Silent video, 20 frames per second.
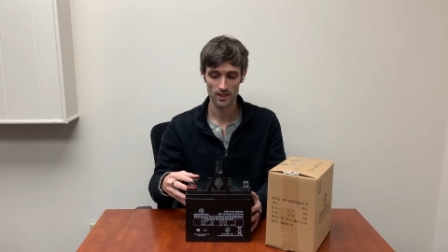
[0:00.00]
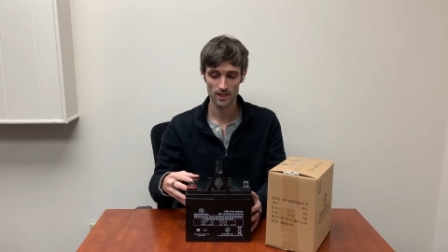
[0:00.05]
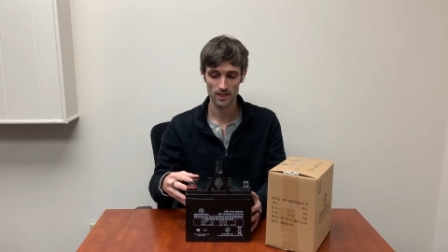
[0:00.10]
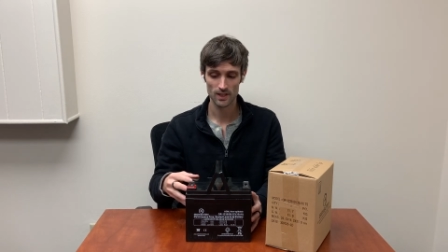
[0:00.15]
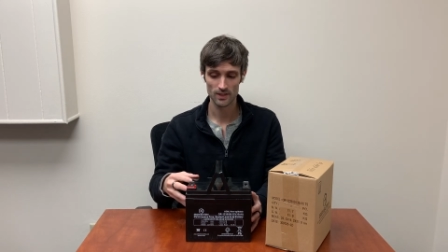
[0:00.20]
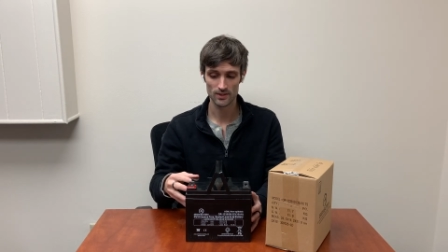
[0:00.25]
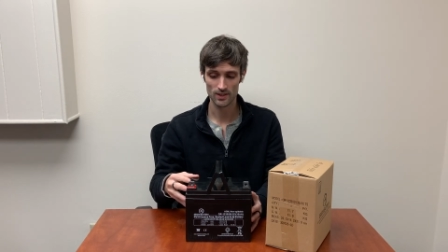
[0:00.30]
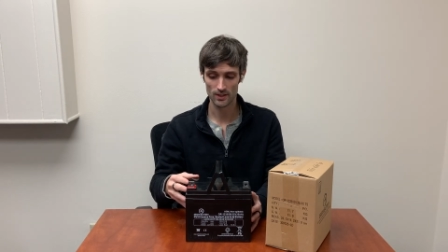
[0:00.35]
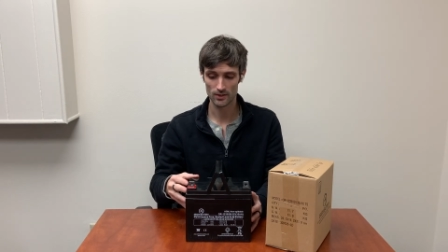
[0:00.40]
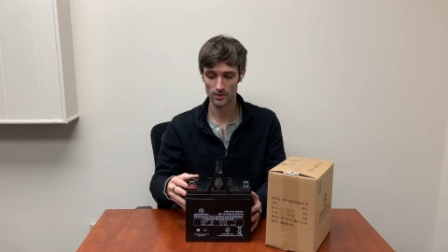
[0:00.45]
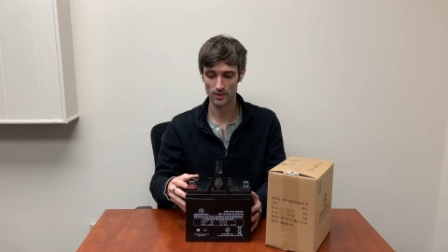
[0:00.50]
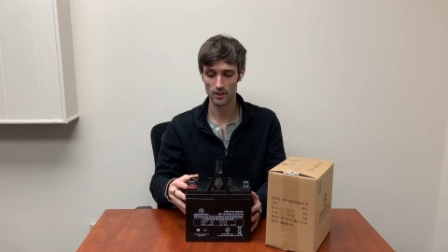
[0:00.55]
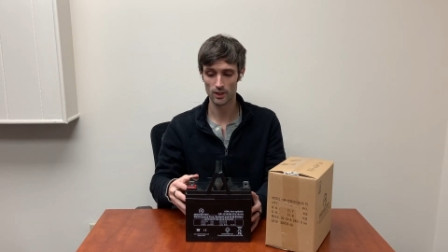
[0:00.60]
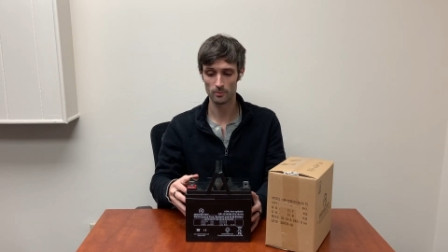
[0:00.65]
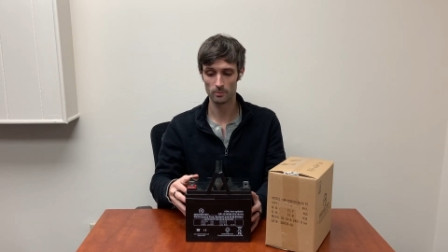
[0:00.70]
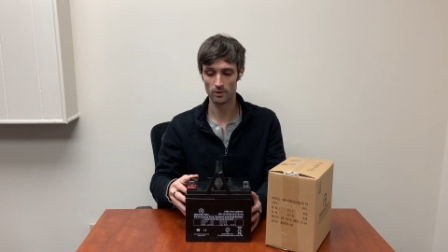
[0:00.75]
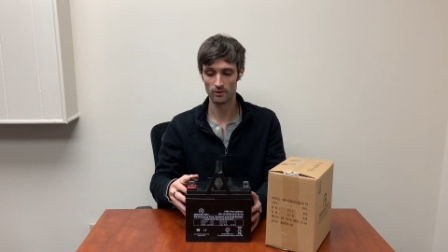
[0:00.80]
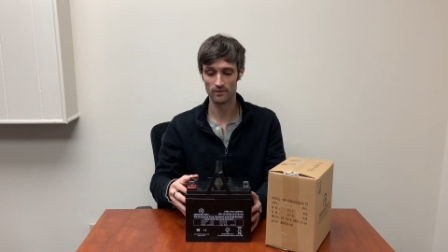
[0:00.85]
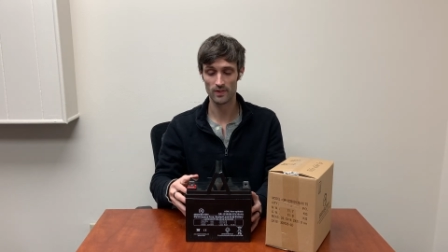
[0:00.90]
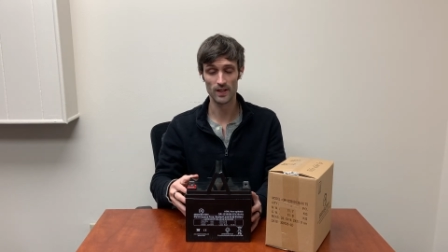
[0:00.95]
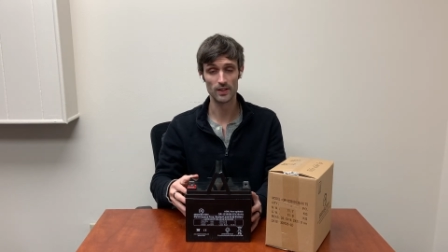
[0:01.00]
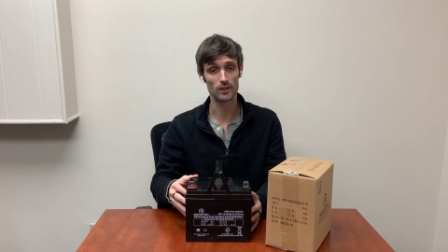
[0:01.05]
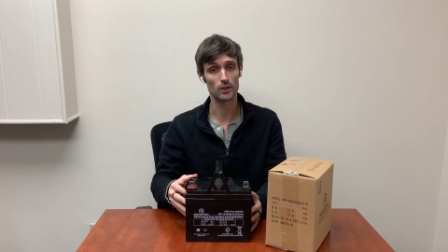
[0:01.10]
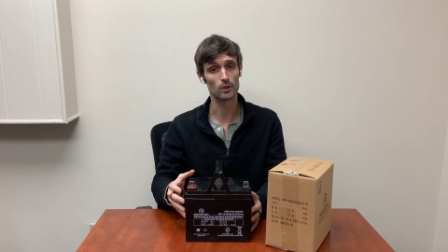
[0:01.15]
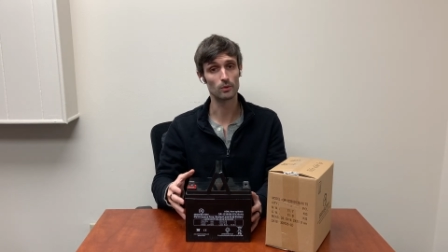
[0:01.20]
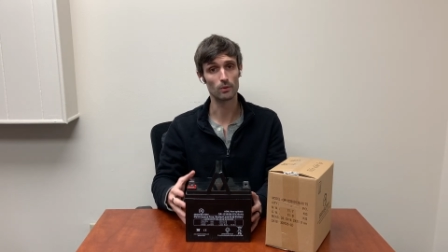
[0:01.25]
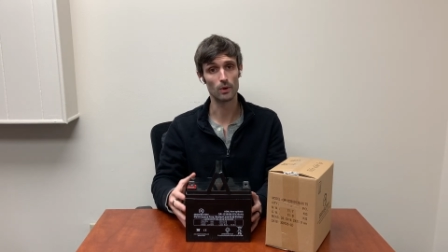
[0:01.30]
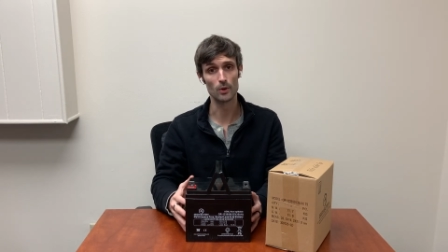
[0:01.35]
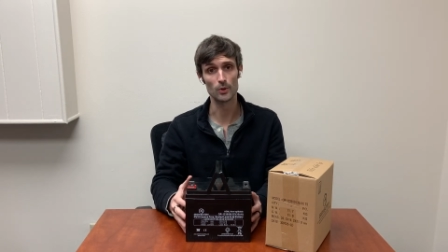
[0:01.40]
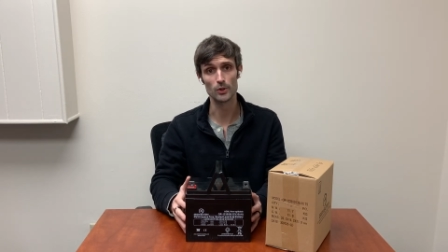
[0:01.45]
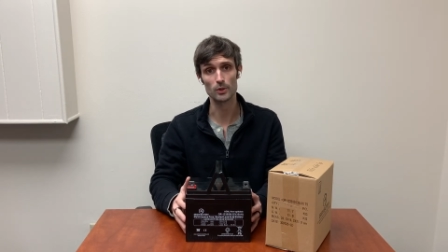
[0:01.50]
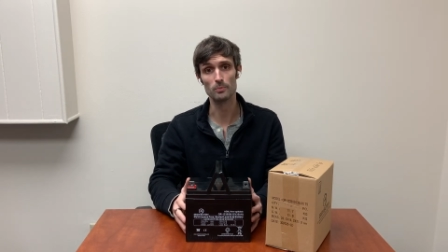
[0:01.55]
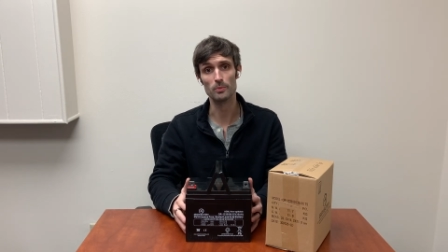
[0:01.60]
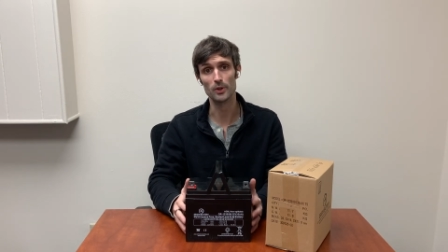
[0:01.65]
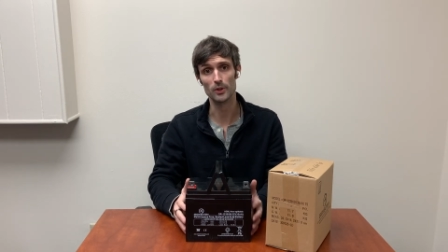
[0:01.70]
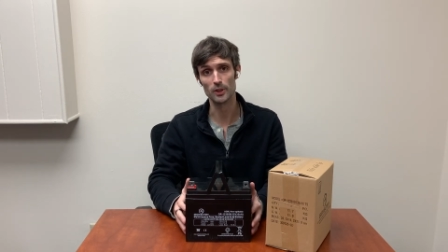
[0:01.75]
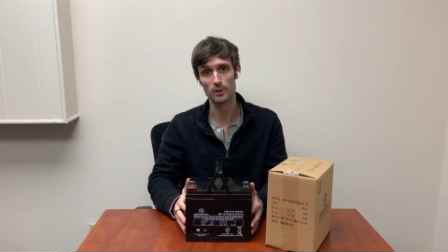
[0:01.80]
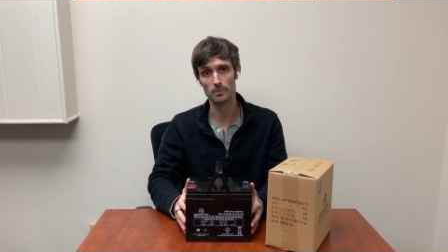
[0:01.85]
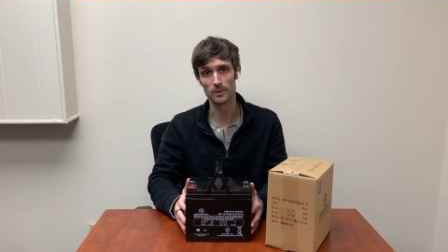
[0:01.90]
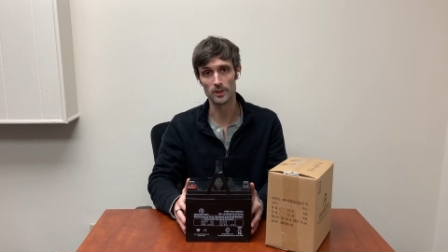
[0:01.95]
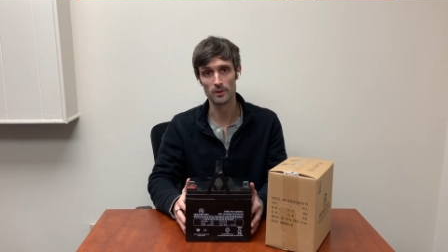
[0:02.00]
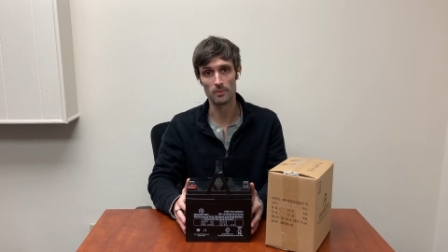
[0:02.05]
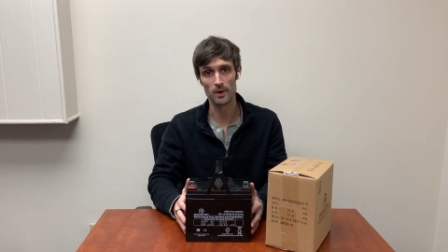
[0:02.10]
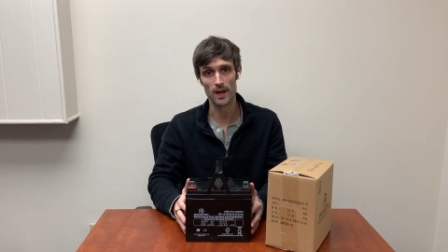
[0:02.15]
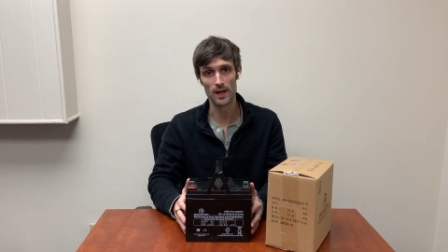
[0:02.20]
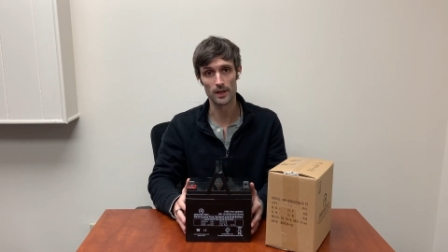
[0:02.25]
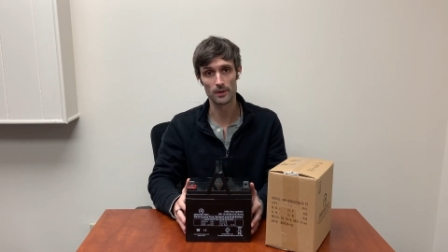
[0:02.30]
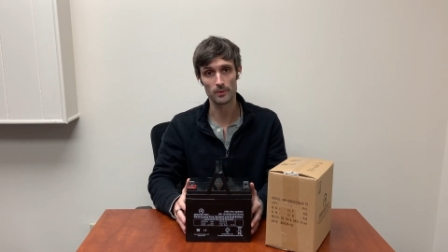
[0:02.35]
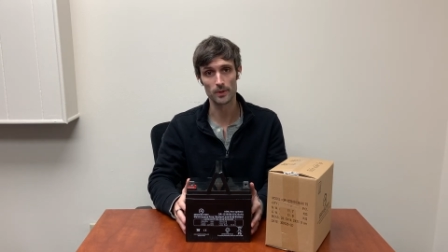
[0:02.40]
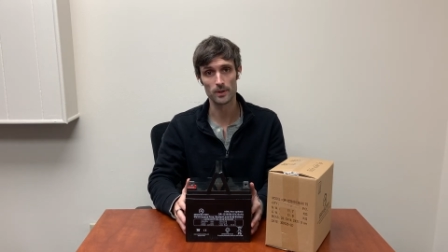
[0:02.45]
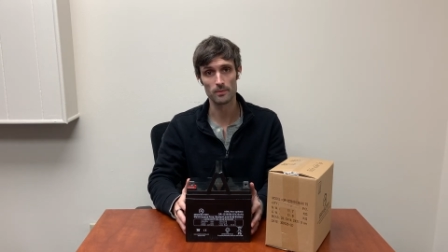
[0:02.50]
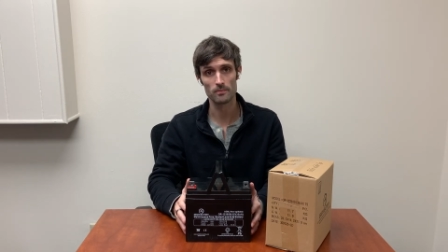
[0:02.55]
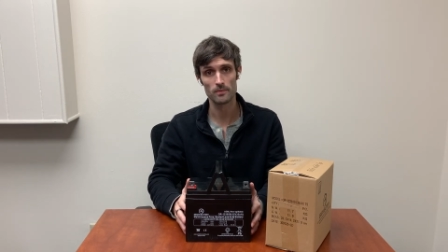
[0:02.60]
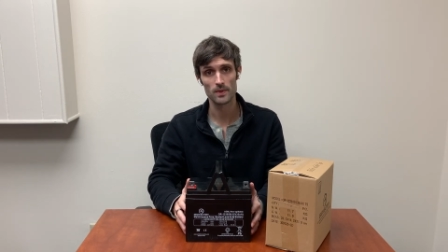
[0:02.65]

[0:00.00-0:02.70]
is actually going to prevent corrosion buildup in the battery.